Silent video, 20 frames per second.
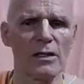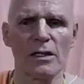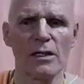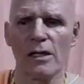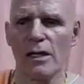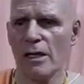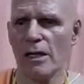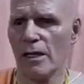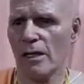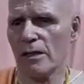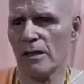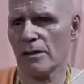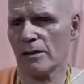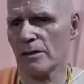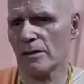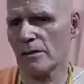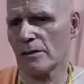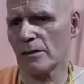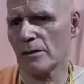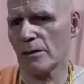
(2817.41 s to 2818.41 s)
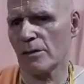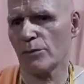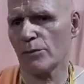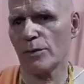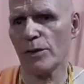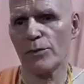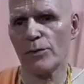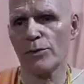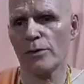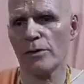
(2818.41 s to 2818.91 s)
and
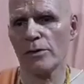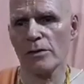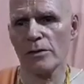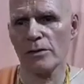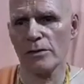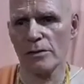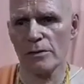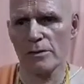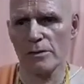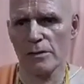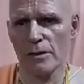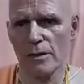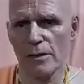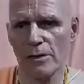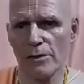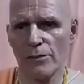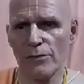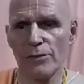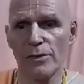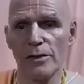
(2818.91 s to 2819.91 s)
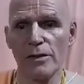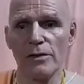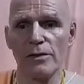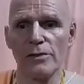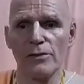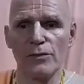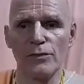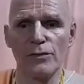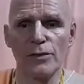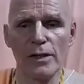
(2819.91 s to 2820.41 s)
we will
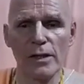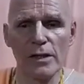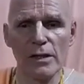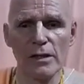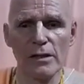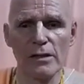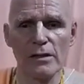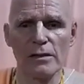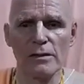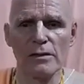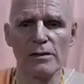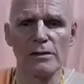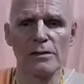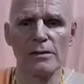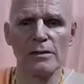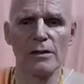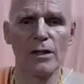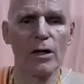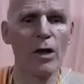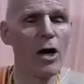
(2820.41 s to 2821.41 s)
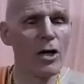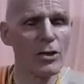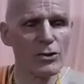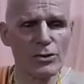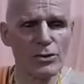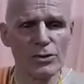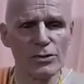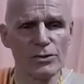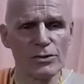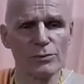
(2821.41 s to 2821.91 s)
be very
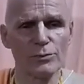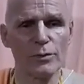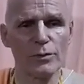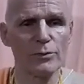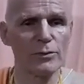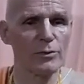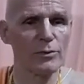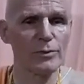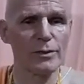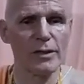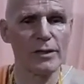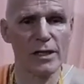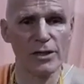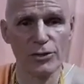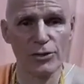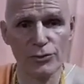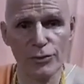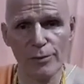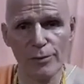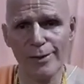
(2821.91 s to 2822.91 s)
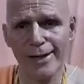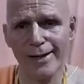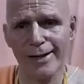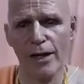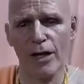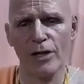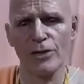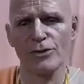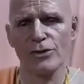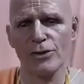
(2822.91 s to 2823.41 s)
cautious. We will be extremely
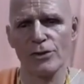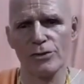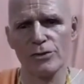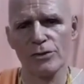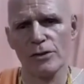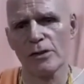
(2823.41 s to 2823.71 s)
cautious